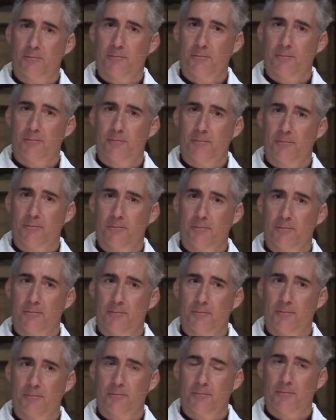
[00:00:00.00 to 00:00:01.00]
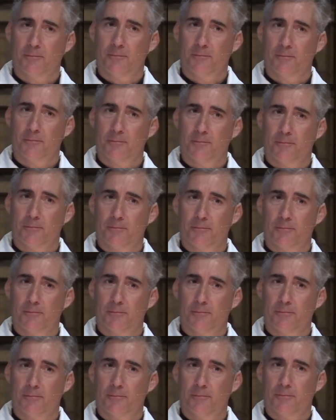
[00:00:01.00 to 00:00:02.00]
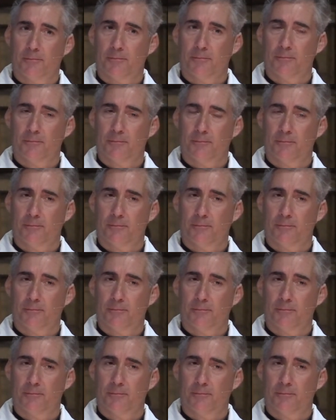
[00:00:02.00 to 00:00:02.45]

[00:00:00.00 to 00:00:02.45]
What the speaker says: Nobody speaks.